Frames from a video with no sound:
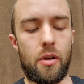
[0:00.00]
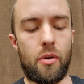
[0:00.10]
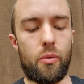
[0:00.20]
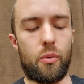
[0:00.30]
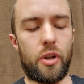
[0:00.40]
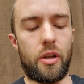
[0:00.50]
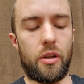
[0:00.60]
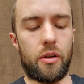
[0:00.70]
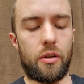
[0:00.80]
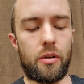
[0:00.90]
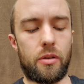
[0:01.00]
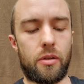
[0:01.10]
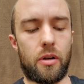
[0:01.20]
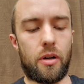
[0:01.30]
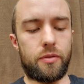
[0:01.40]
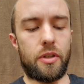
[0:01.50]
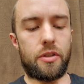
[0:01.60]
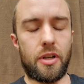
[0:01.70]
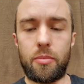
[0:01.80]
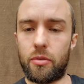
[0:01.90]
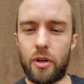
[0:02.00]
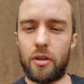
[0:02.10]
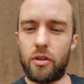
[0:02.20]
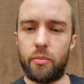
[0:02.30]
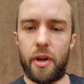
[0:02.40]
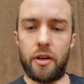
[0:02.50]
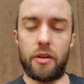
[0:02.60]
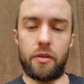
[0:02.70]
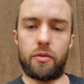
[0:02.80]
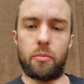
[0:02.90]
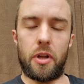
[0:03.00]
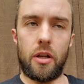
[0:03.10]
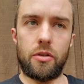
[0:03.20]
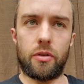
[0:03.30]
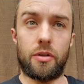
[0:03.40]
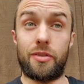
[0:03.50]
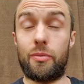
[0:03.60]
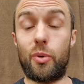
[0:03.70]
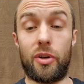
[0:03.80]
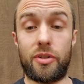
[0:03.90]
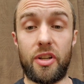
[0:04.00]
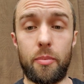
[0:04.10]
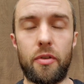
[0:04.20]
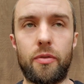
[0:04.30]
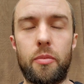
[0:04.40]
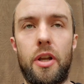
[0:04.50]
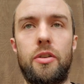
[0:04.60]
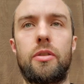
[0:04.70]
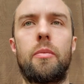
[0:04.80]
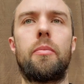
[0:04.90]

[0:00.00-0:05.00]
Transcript: we often separate humanity from nature as if we are separate from nature.